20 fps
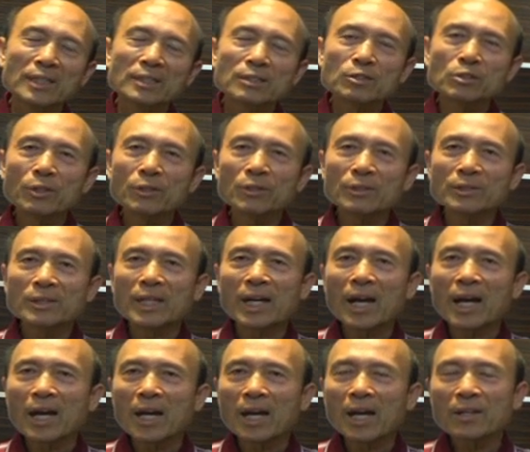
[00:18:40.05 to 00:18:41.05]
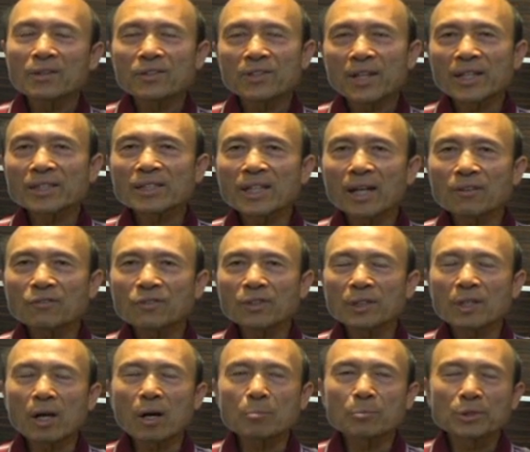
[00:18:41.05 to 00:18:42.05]
So I thank God
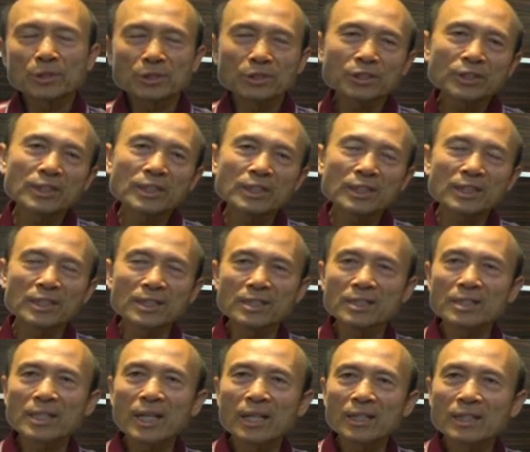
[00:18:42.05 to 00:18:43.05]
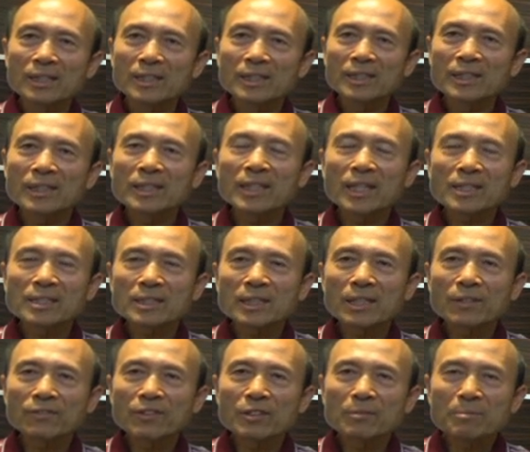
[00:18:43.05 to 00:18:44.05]
for the opportunities that He has
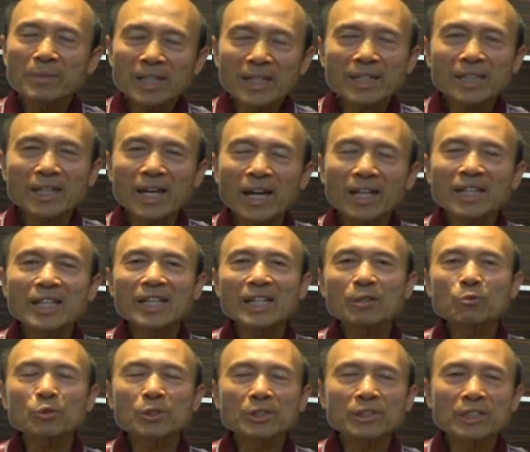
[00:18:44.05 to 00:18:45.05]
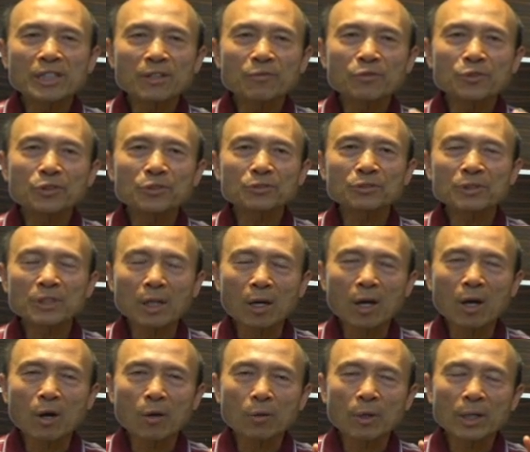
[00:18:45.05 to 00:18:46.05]
given me, and He will give you the,
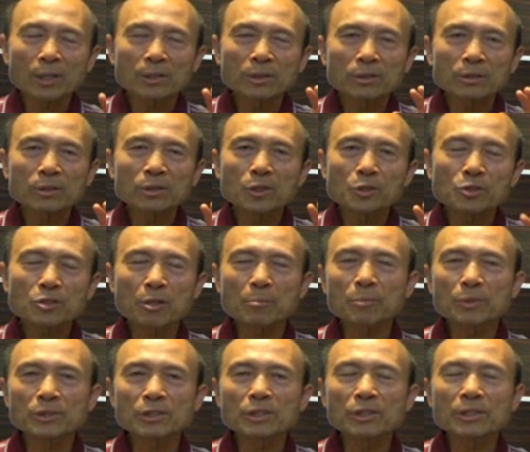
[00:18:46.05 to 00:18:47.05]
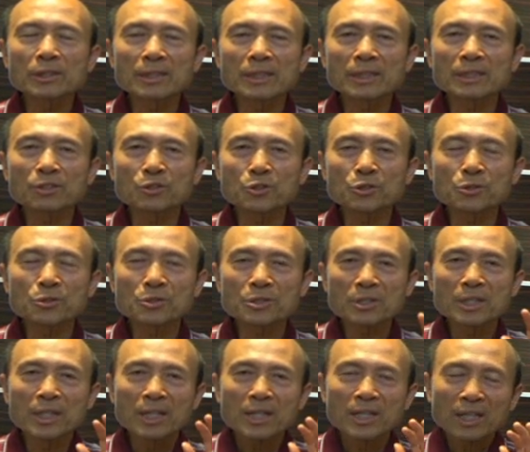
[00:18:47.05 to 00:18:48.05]
uh, those opportunities too
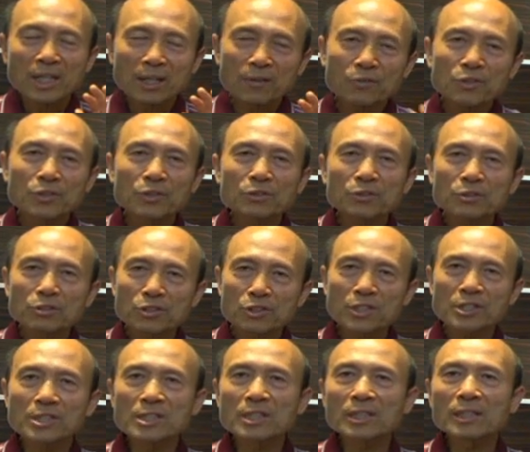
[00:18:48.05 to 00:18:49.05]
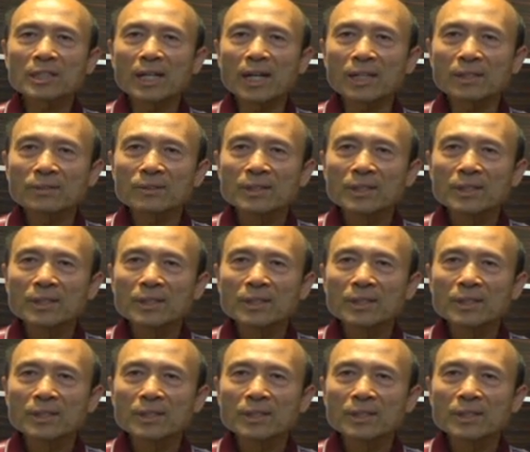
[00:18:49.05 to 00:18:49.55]
if you trust in God.